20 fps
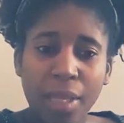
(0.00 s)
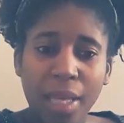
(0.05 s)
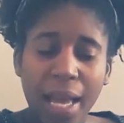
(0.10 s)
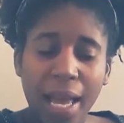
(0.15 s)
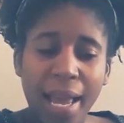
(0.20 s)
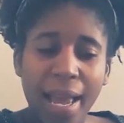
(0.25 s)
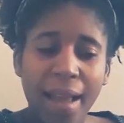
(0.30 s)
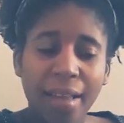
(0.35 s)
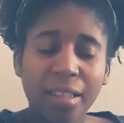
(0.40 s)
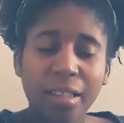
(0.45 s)
I
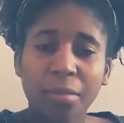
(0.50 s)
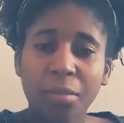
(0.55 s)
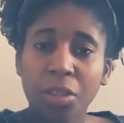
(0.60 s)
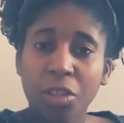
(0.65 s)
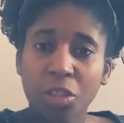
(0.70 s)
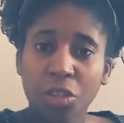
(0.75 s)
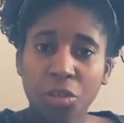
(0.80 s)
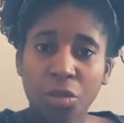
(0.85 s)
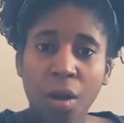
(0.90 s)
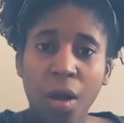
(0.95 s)
have to be
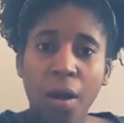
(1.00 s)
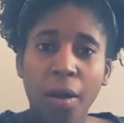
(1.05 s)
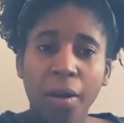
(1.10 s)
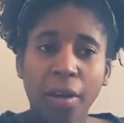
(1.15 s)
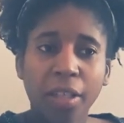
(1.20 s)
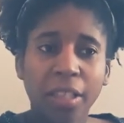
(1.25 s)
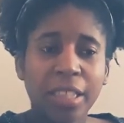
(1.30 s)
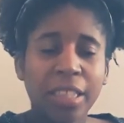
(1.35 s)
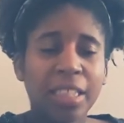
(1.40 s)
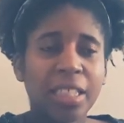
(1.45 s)
strong
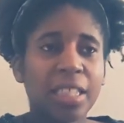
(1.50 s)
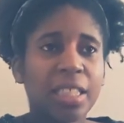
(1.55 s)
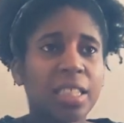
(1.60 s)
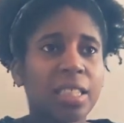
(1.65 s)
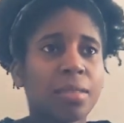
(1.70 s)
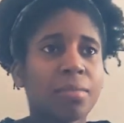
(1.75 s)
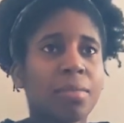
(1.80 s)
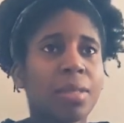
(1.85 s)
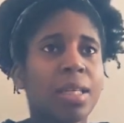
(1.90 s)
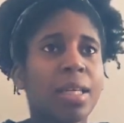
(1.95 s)
this
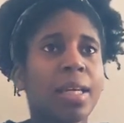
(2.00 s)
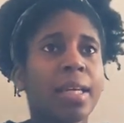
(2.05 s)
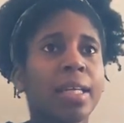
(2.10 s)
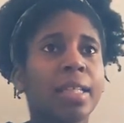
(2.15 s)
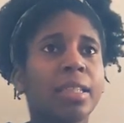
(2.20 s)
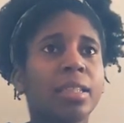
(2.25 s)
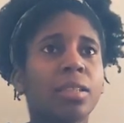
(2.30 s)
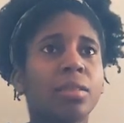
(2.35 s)
season because